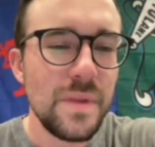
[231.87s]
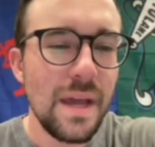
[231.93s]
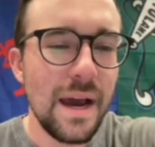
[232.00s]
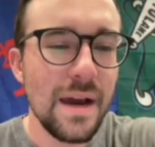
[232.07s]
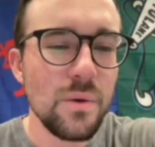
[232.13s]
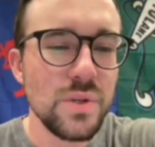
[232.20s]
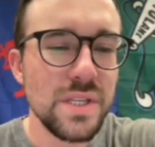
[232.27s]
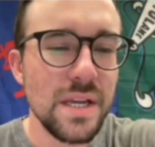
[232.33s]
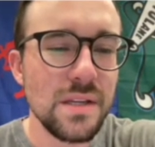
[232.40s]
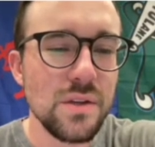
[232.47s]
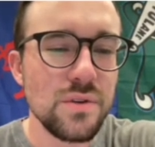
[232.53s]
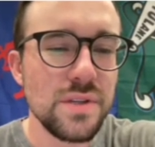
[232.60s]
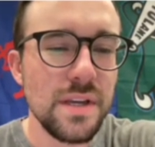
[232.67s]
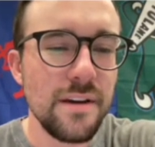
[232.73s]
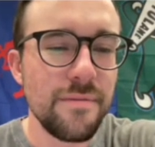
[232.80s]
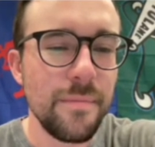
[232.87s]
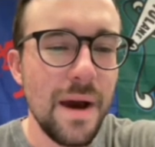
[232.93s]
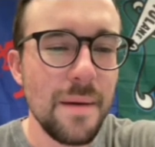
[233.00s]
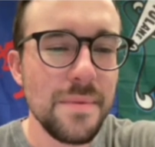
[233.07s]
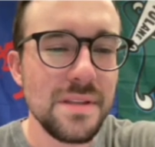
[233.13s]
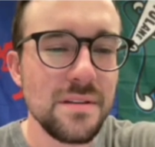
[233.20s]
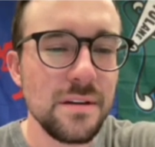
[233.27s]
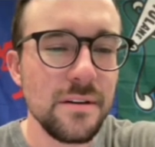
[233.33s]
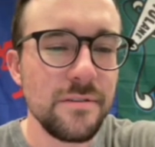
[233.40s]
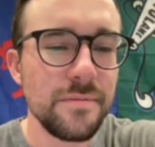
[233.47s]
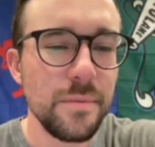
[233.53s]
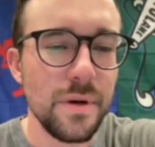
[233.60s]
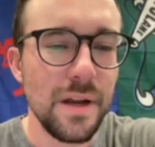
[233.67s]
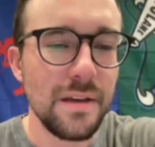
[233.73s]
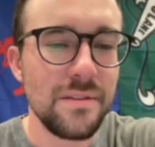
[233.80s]
Iowa State and UCF might be tough,
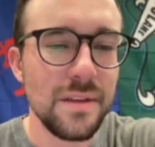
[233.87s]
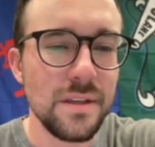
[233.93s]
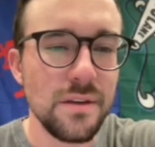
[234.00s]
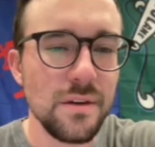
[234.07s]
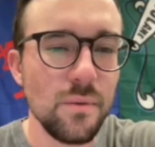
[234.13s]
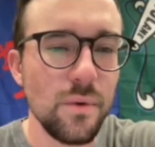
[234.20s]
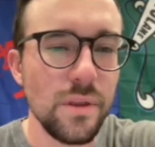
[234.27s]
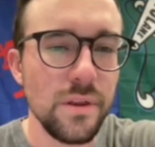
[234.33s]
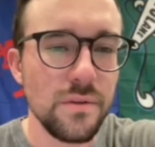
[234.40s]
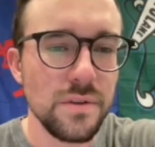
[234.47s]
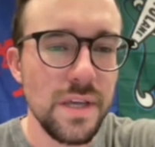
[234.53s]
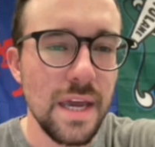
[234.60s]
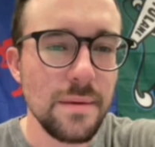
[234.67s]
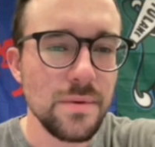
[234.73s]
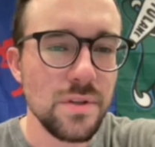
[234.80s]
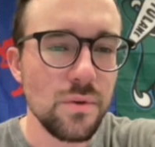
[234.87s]
but I think you can win those games.